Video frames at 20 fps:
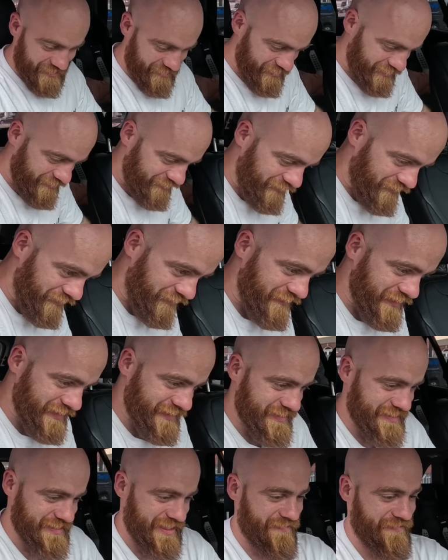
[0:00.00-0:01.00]
doing it for me.
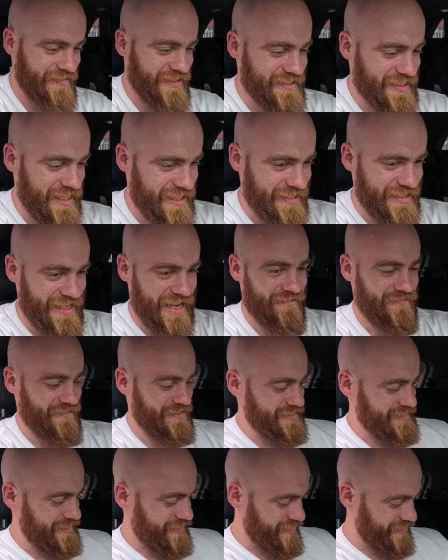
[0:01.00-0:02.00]
She's happened to take the
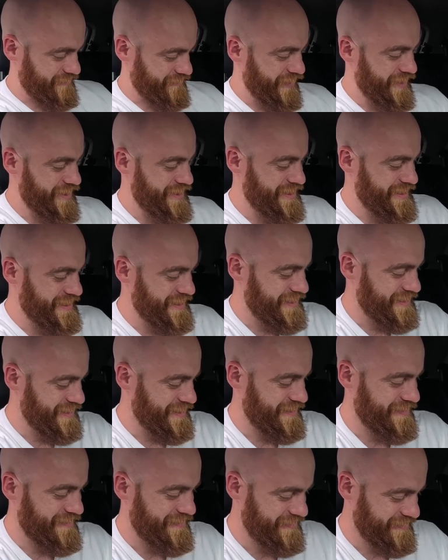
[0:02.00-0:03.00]
Aventime.
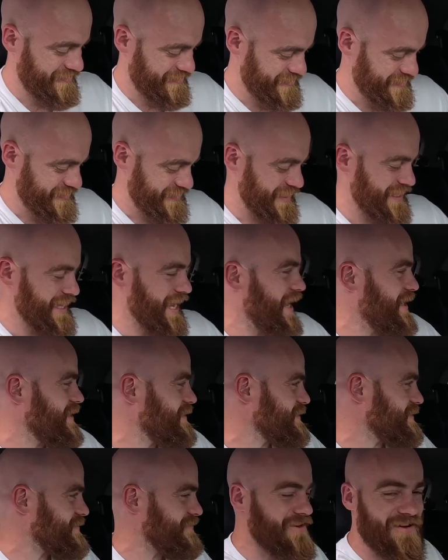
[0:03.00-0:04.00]
She
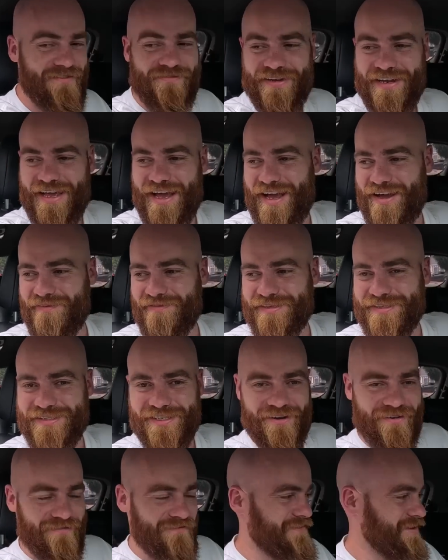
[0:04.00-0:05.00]
hates driving that
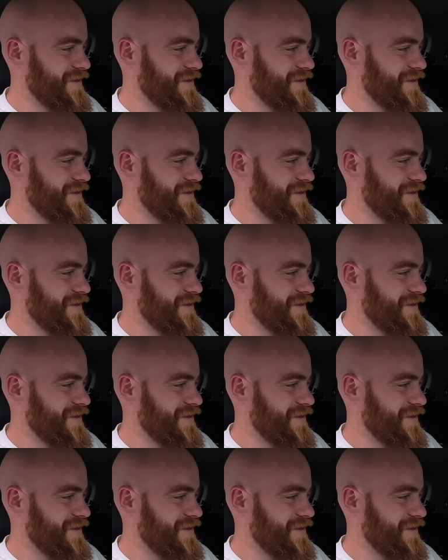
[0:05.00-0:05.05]
Aventime.